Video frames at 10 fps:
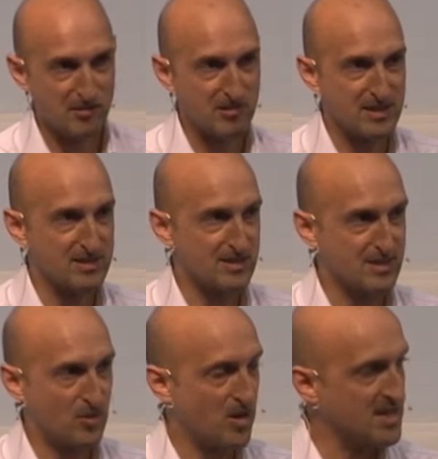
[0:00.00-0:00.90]
agree
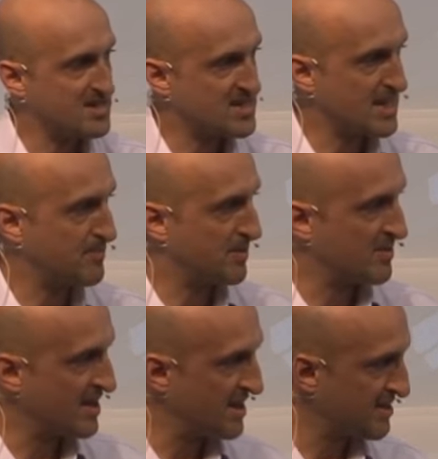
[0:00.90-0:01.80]
that quite deep in
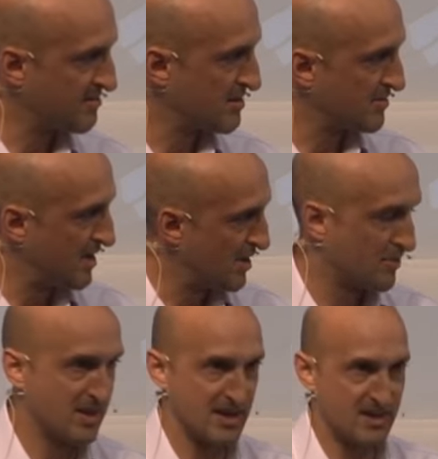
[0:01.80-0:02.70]
the history of
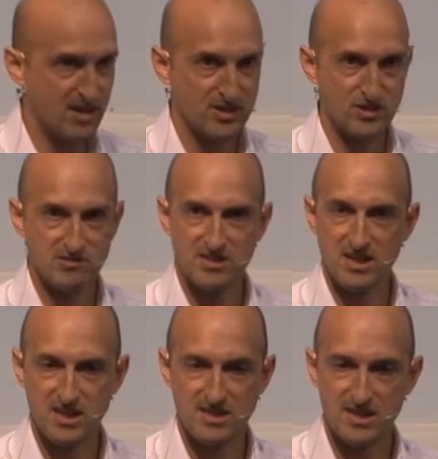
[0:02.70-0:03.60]
healthcare culture is
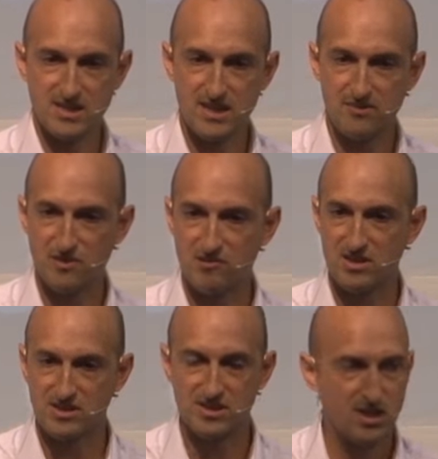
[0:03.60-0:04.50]
the idea that if you're a
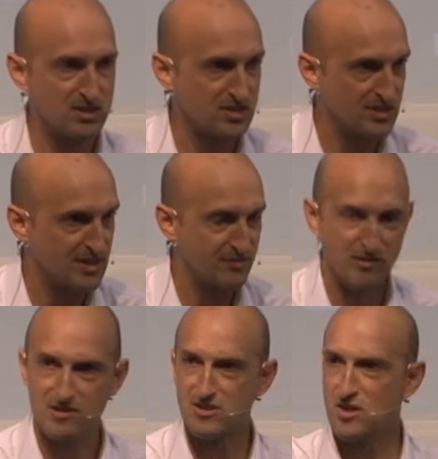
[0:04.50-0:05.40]
consultant, if
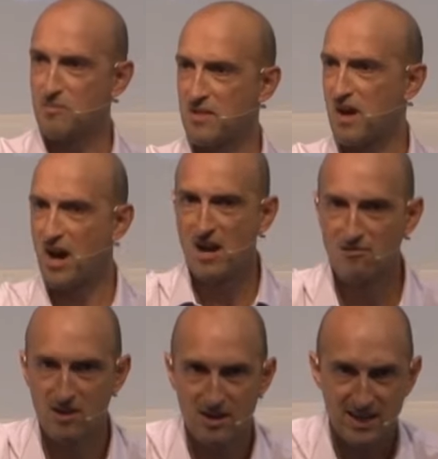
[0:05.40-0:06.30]
you're at the top of the
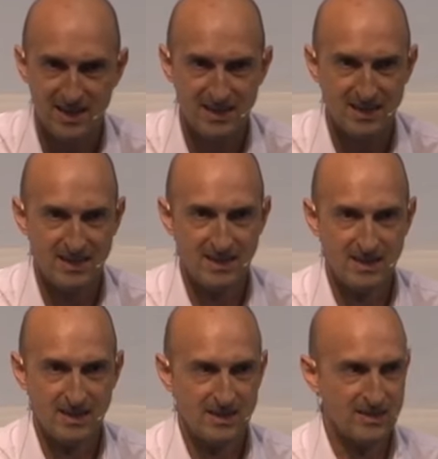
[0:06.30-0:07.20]
hierarchy,
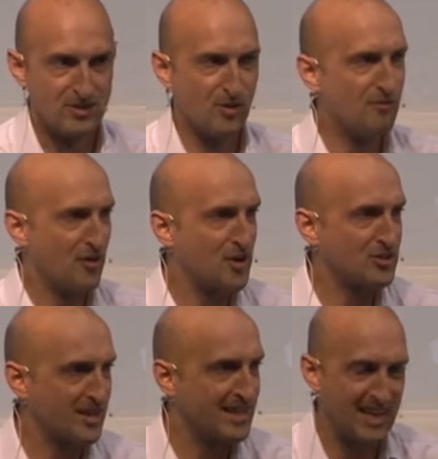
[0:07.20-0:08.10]
you're
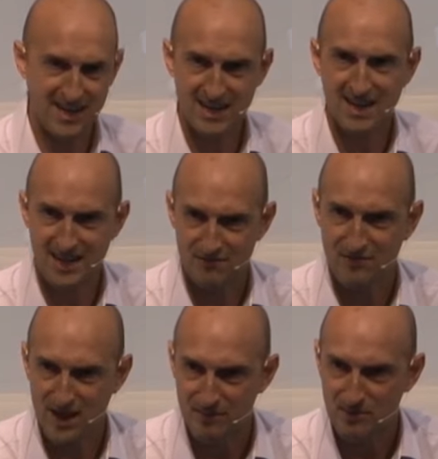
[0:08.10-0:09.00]
virtually clinically
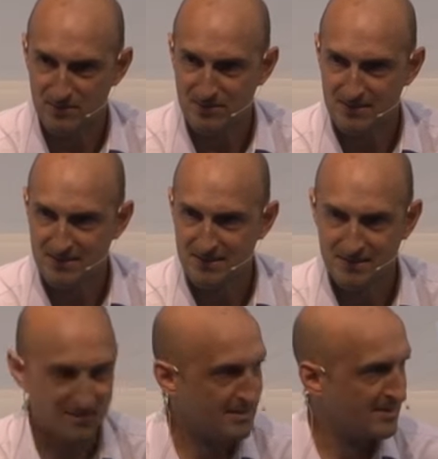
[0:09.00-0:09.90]
infallible.
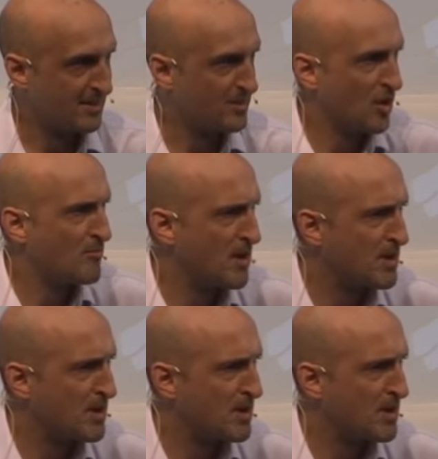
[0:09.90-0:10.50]
You know, you don't